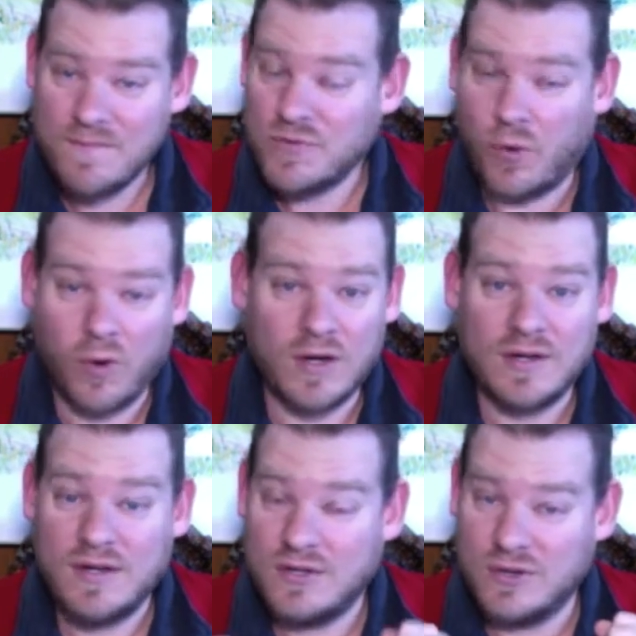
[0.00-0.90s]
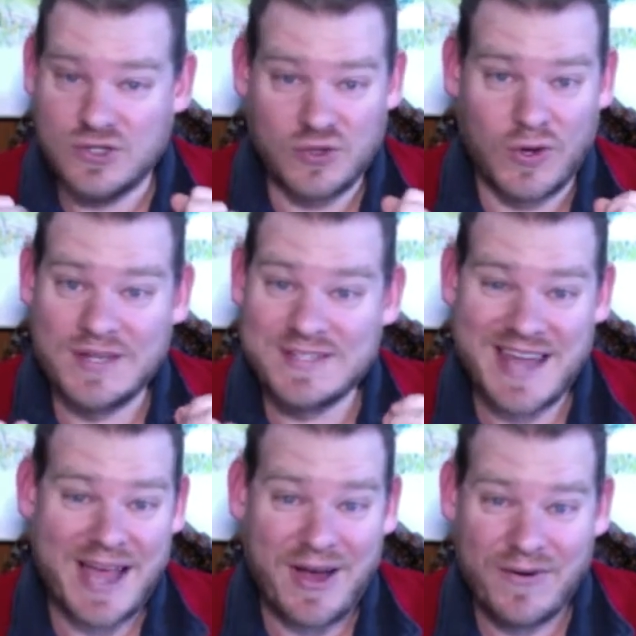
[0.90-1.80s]
or you can join us
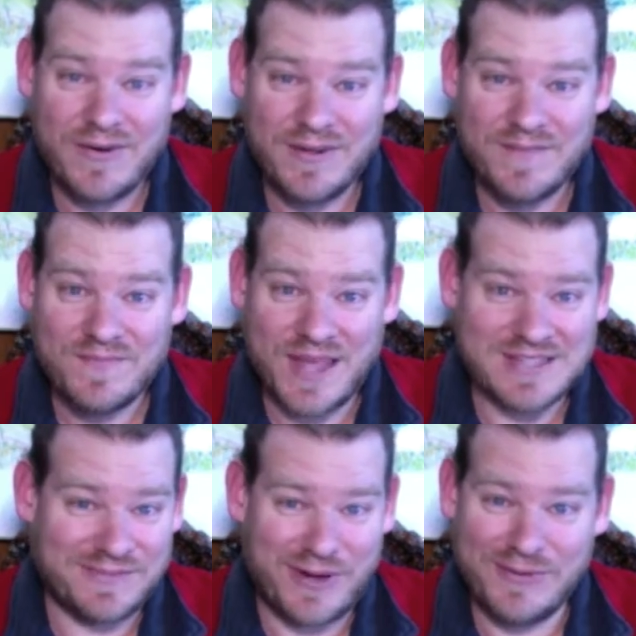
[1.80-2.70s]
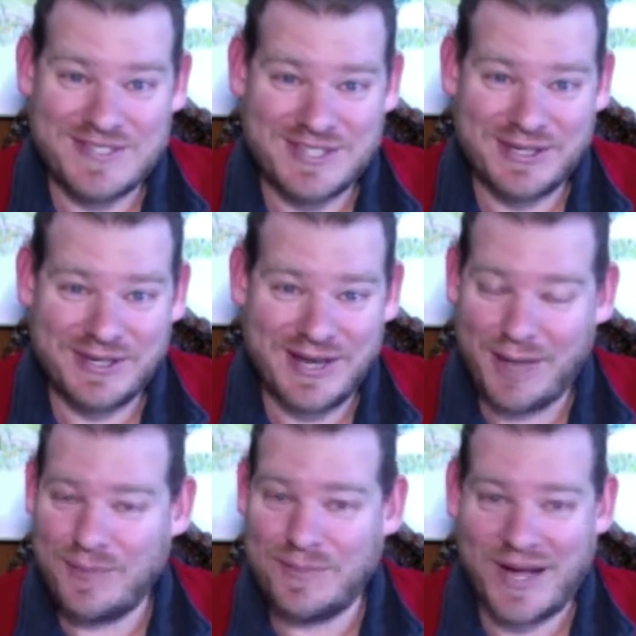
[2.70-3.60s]
now as a volunteer
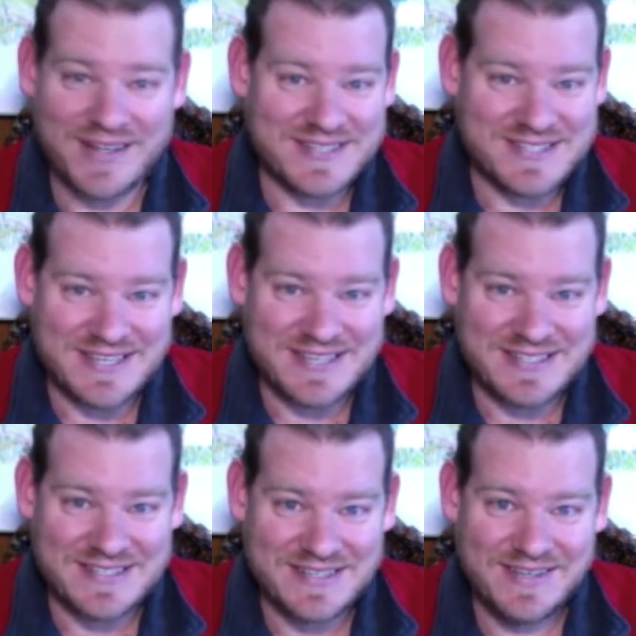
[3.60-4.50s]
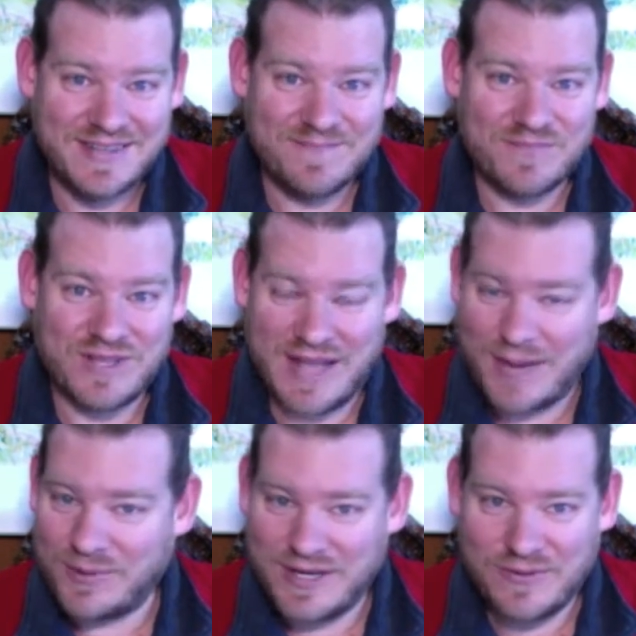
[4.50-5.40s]
helping behind the scenes,
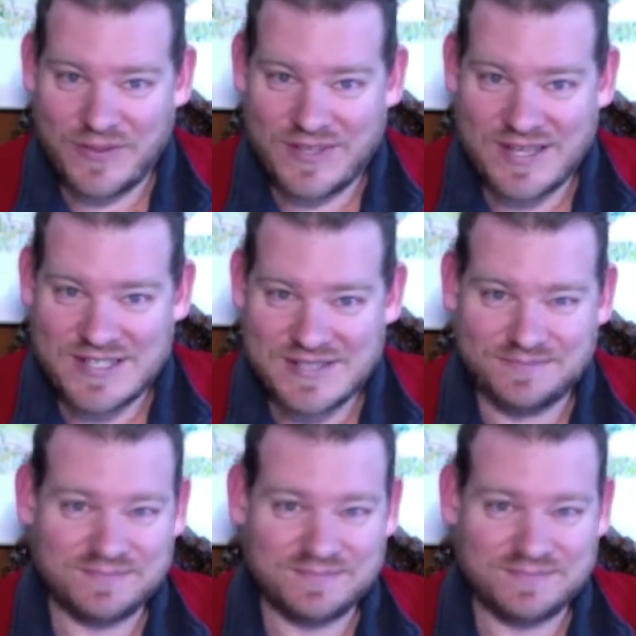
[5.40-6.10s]
collaborating with us,